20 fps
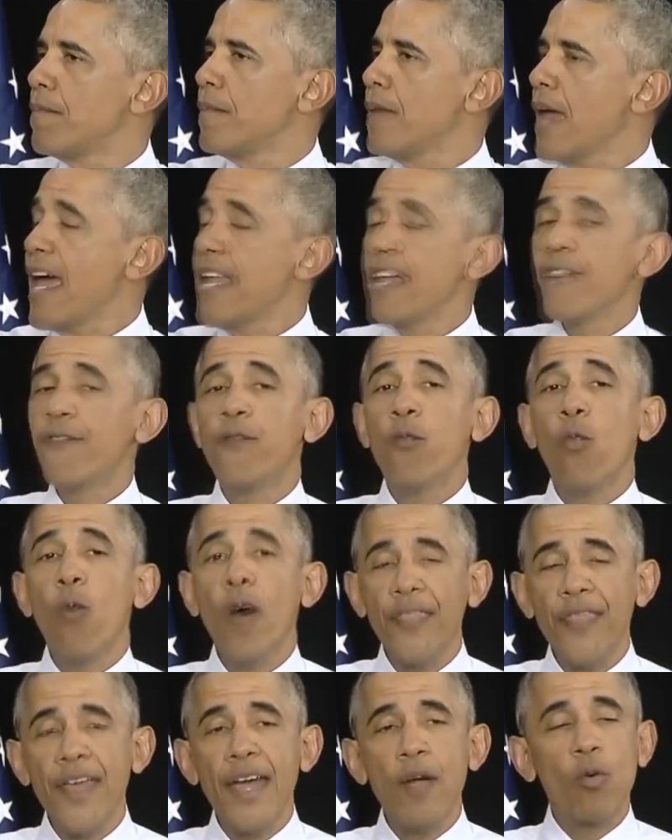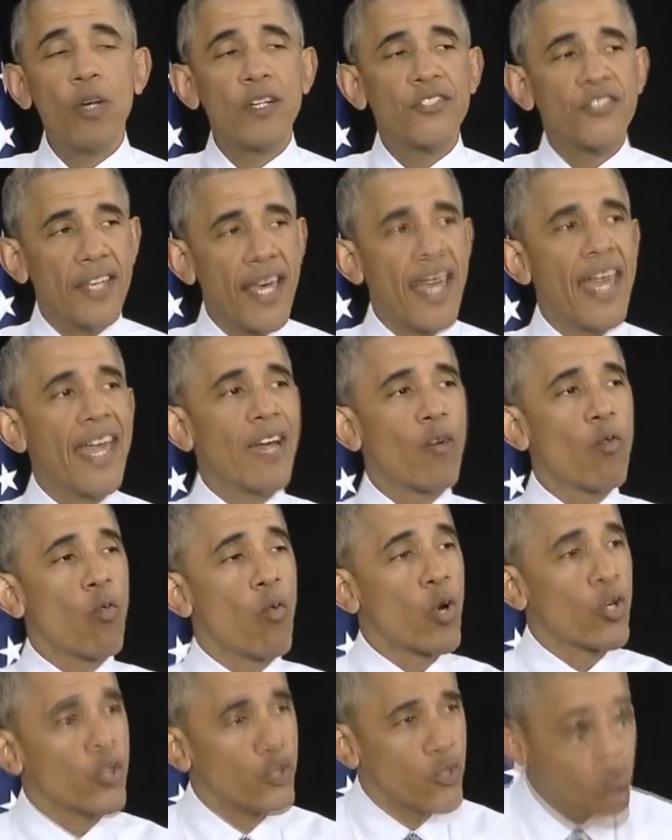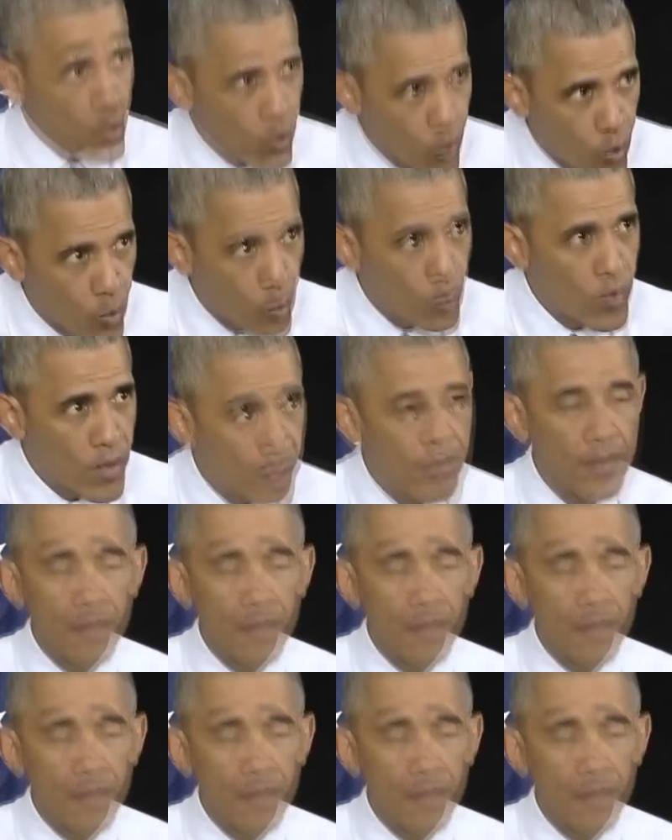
And if what they were saying were true,